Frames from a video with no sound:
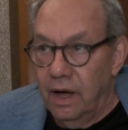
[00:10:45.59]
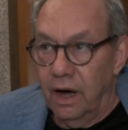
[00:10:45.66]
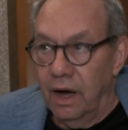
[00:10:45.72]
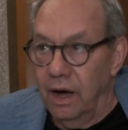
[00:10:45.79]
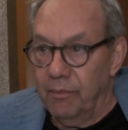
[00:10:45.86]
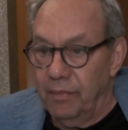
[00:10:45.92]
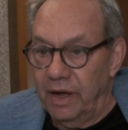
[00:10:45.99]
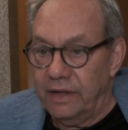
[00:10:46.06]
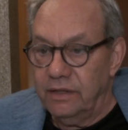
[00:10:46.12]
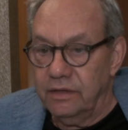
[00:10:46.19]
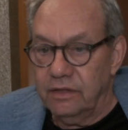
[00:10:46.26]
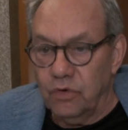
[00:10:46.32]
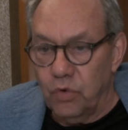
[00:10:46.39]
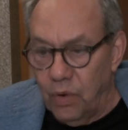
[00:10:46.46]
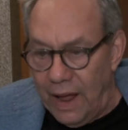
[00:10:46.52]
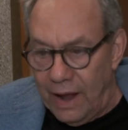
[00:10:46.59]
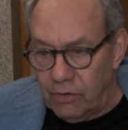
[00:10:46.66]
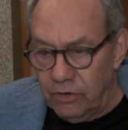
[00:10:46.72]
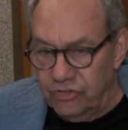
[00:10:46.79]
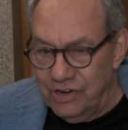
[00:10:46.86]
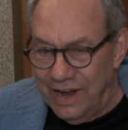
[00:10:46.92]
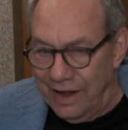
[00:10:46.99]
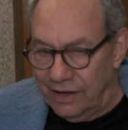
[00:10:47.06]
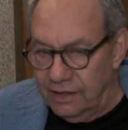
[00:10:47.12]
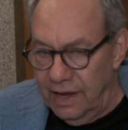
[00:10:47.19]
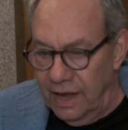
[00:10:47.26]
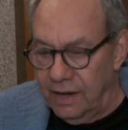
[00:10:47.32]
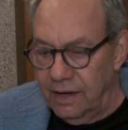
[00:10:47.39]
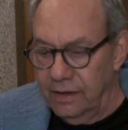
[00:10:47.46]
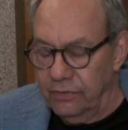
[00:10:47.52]
my crackerjack
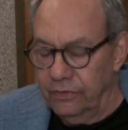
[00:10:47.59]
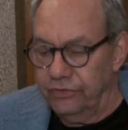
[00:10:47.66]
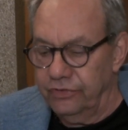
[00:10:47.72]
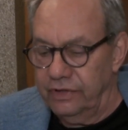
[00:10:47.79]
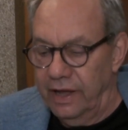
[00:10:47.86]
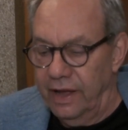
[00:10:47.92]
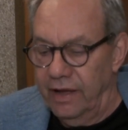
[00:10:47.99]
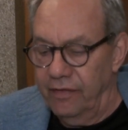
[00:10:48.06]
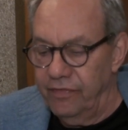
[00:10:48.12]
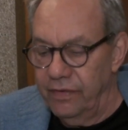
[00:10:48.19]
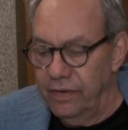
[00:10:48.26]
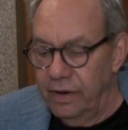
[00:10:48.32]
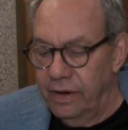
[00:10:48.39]
technical staff